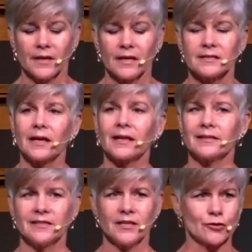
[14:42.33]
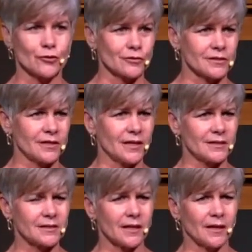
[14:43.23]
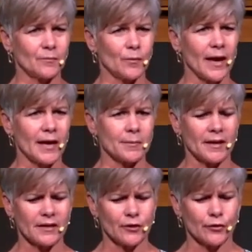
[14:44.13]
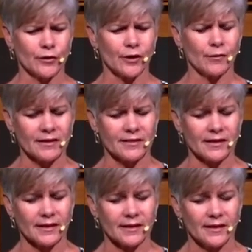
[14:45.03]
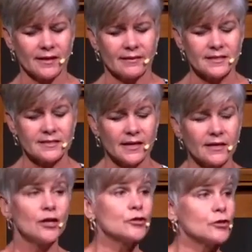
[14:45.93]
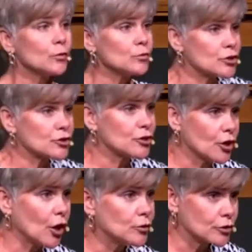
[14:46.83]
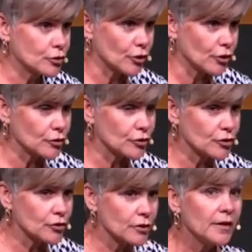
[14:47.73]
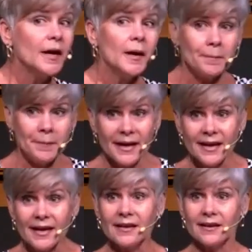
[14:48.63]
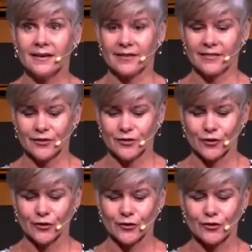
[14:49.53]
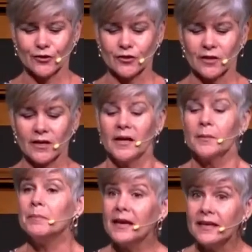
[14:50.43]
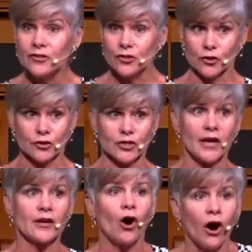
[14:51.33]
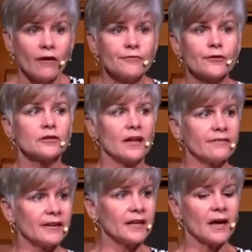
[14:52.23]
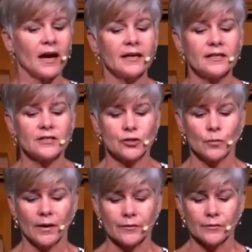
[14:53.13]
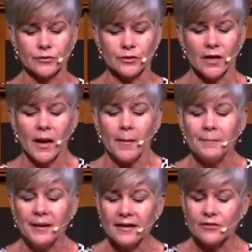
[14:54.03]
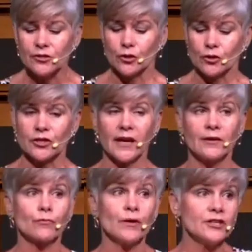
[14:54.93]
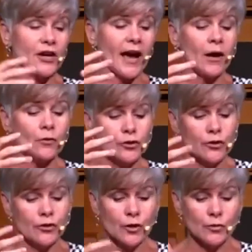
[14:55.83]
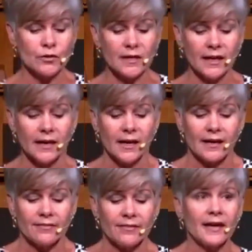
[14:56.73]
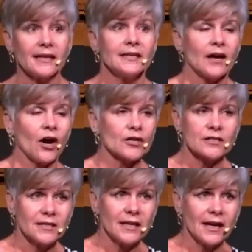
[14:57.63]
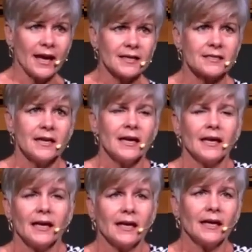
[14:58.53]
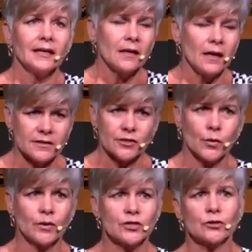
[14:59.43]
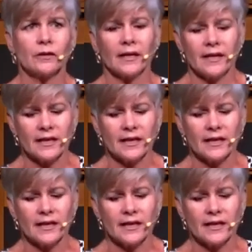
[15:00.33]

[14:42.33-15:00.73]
It's kind of like the t shirts that um, we had about a year ago, I think. They said, Don't just go to church, be the church. Be the church and offer loving kindness to others. Be the church and reach out to those that, that are seen as inconsequential and